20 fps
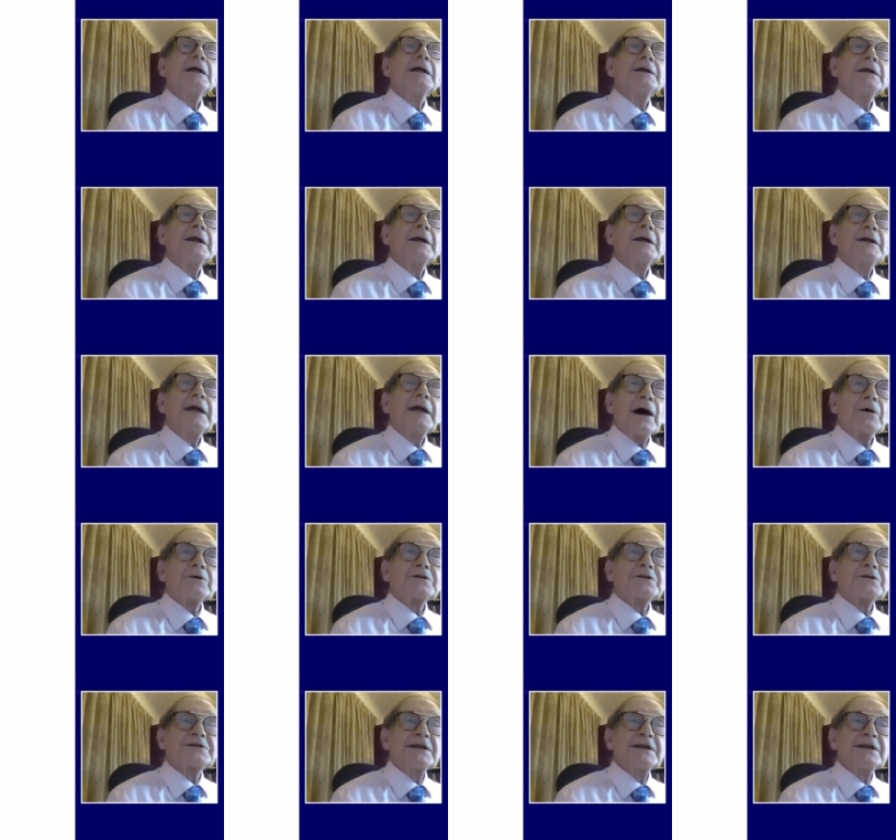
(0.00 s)
Now,
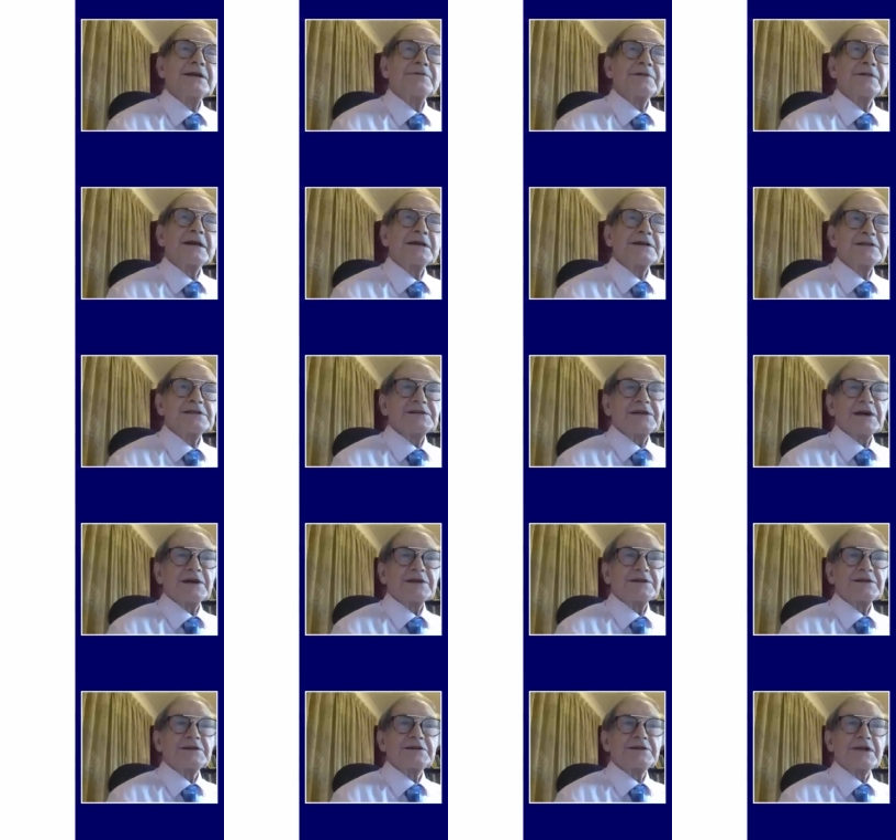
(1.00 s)
Stephen then started to
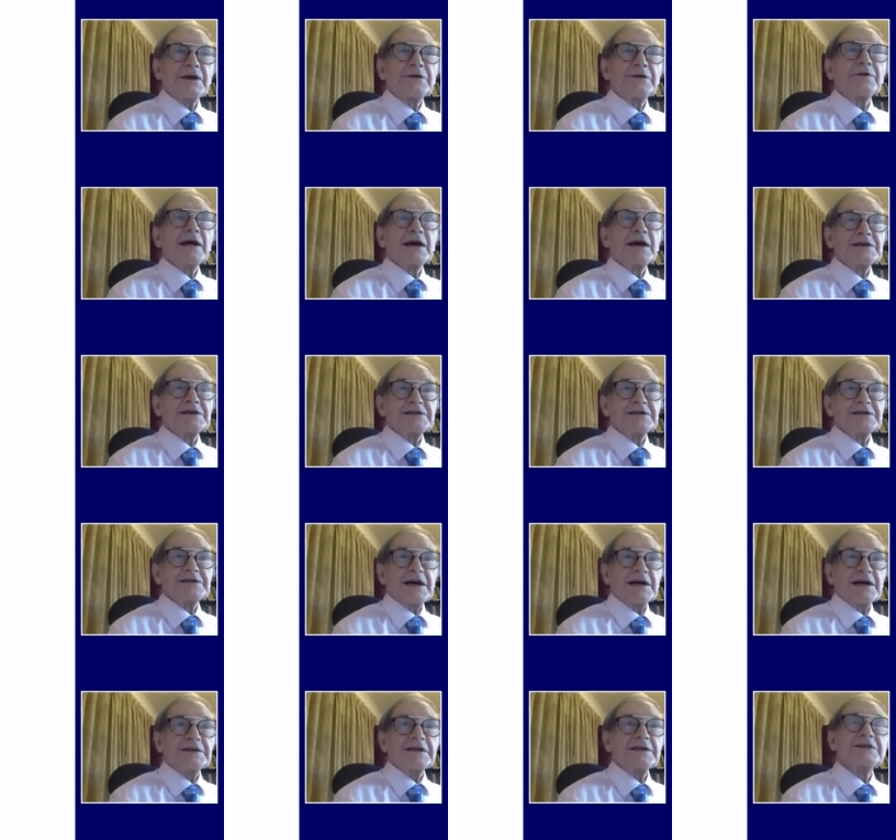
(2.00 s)
generalize these
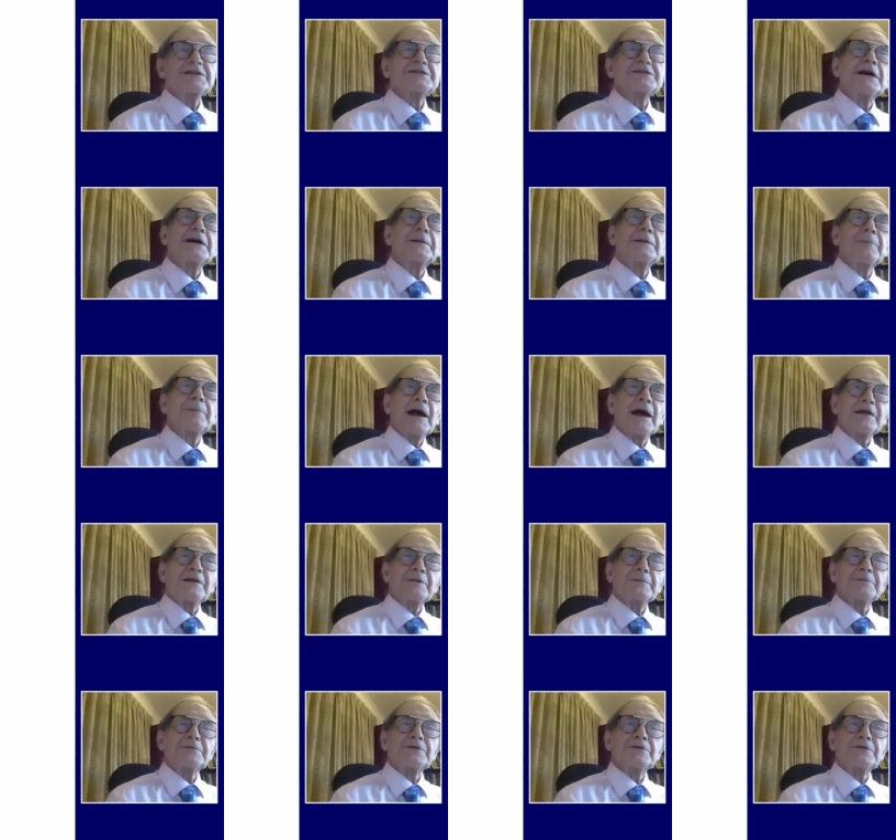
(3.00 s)
ideas and apply them to
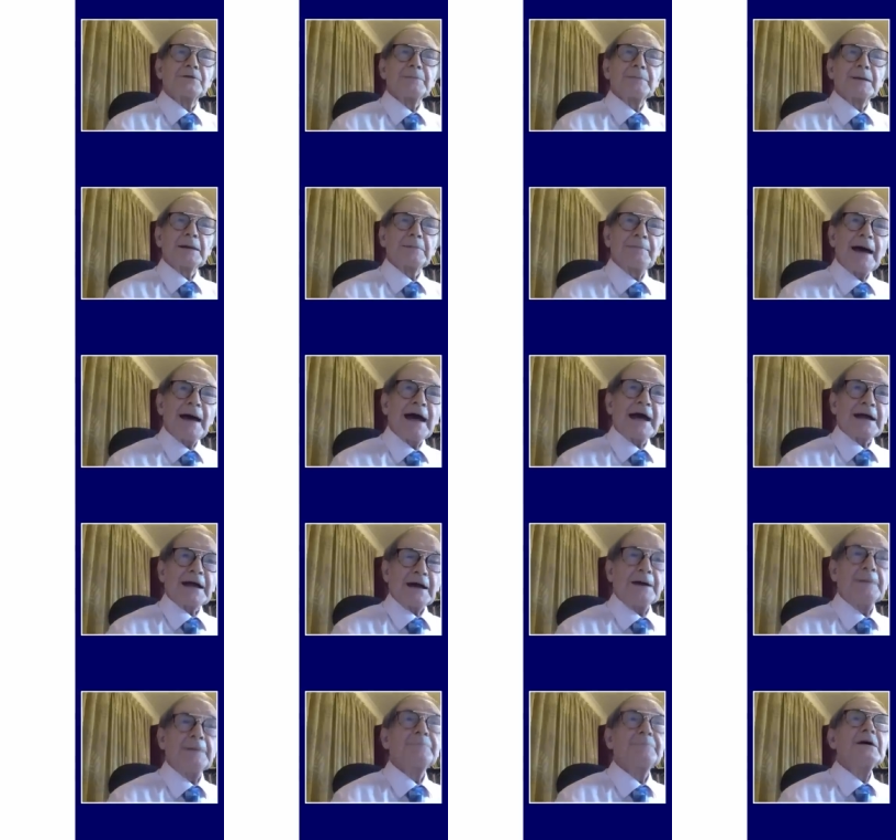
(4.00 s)
the Big Bang.
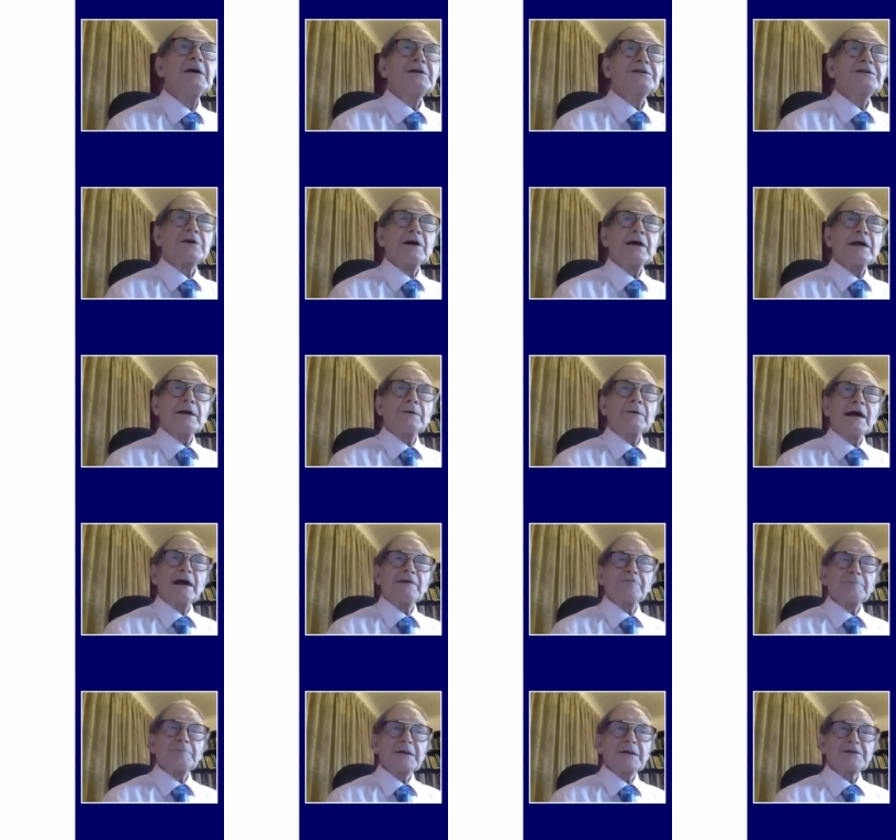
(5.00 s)
So here we have a
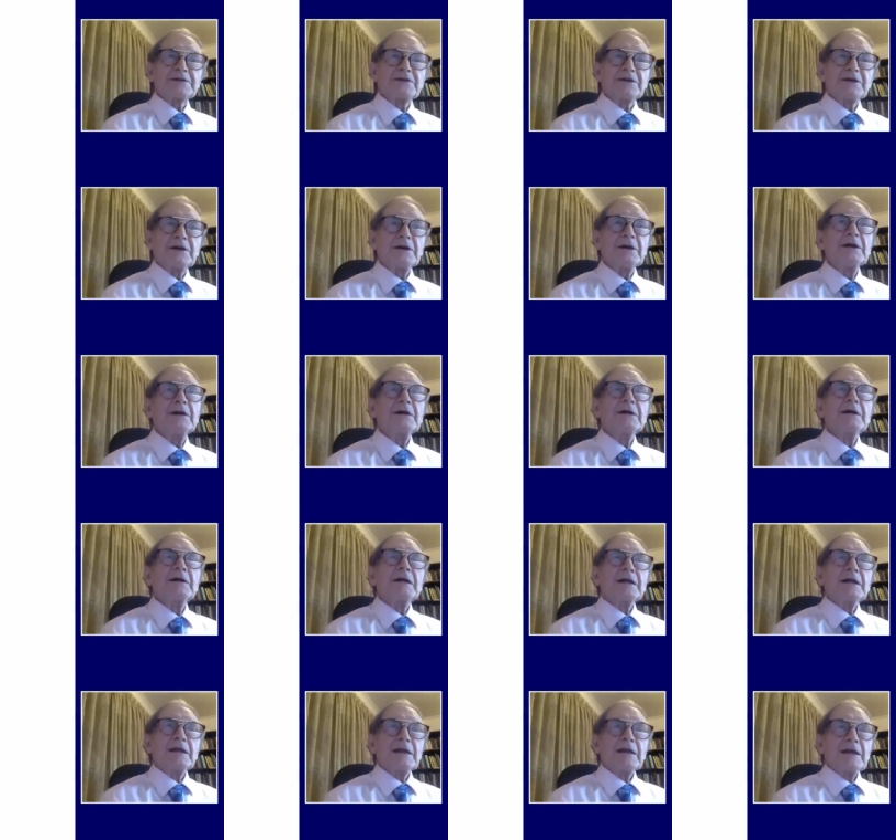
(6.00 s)
picture,
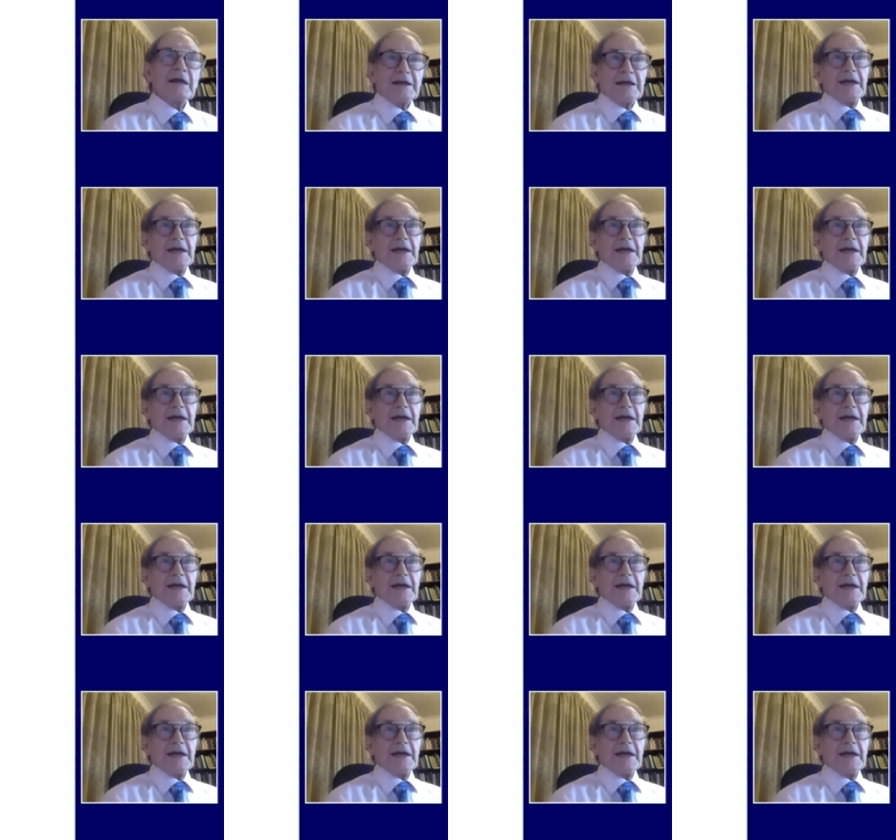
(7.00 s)
again,